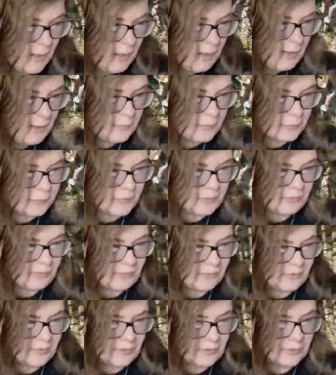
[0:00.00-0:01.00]
He was one of
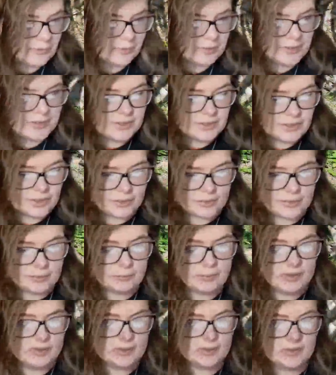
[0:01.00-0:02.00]
the earliest
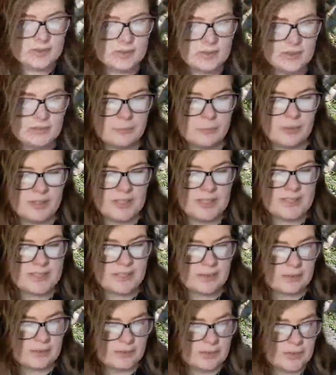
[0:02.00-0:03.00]
documented white
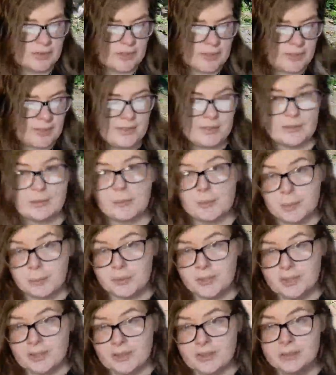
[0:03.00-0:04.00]
settlers in the
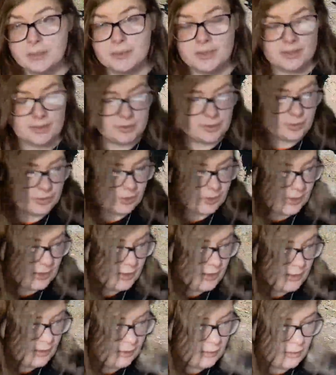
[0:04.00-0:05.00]
Pinellas
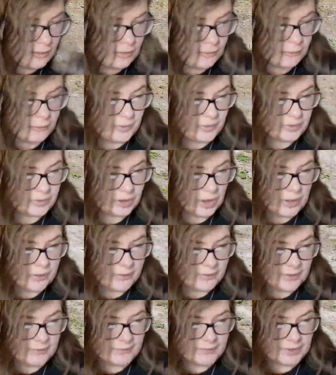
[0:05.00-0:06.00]
Peninsula, along with
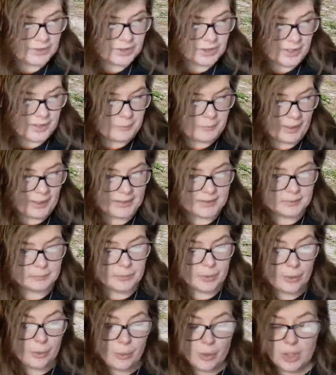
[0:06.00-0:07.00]
John Levitch and
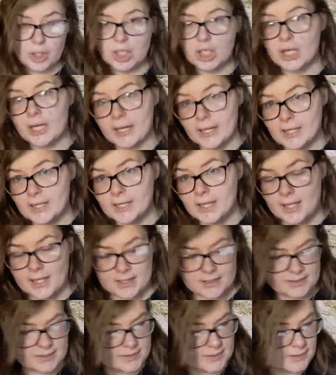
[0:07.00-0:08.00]
Maximo
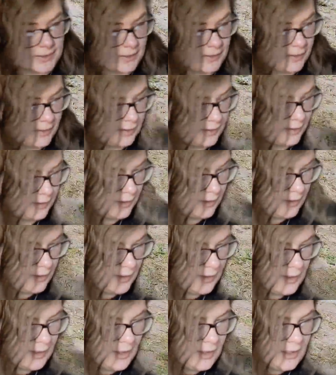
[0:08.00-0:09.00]
Hernandez.
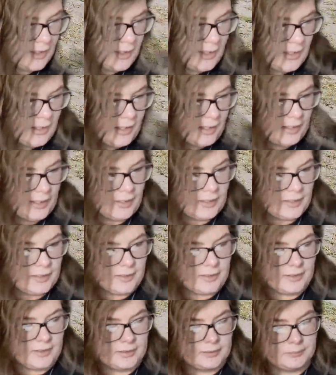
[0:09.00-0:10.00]

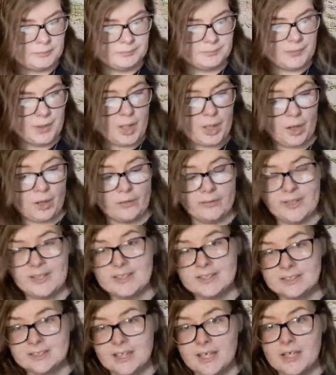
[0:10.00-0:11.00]
All
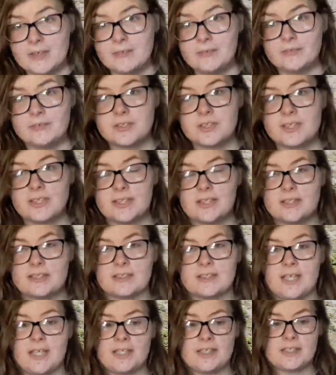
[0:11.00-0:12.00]
that's left
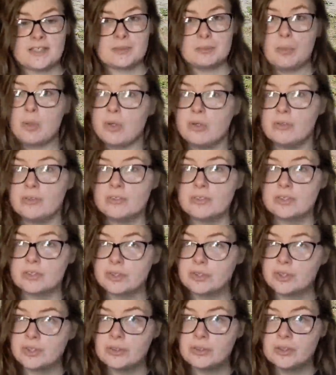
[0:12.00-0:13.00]
is a small
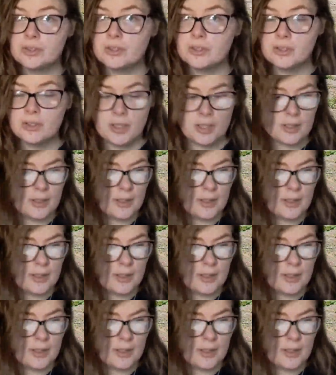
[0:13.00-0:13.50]
circular